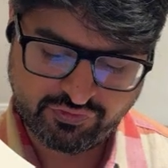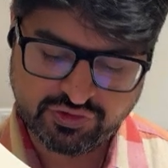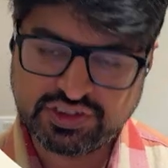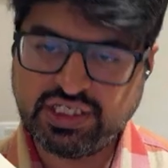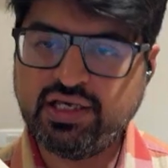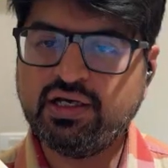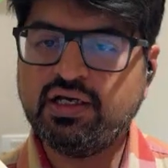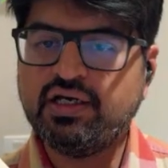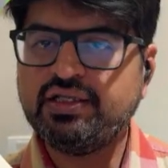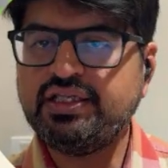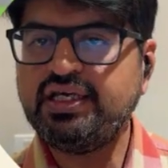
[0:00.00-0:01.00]
So if you see
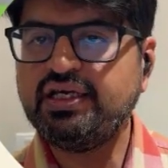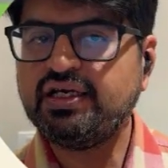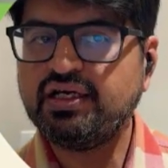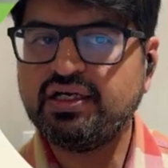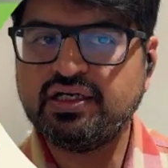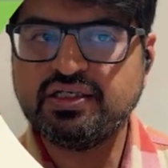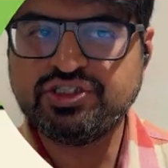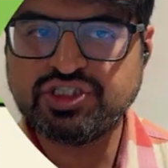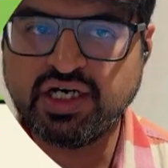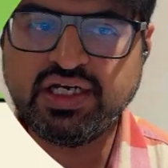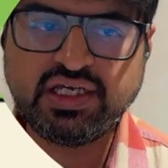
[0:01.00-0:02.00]
the
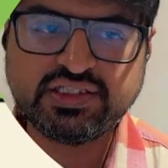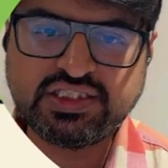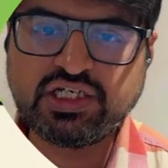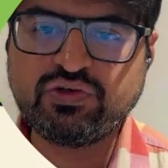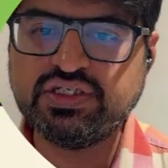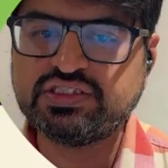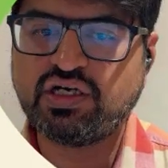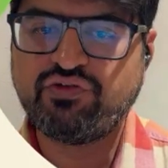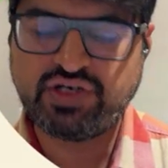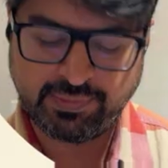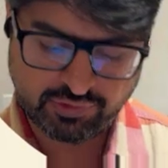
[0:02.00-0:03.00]
journey sequence
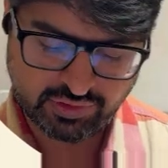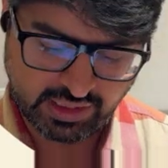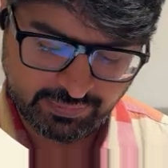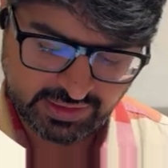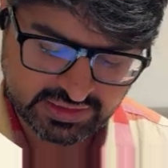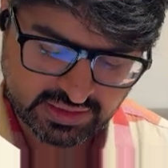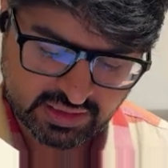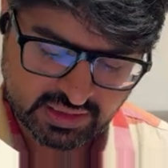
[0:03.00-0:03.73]
of type 2 diabetes,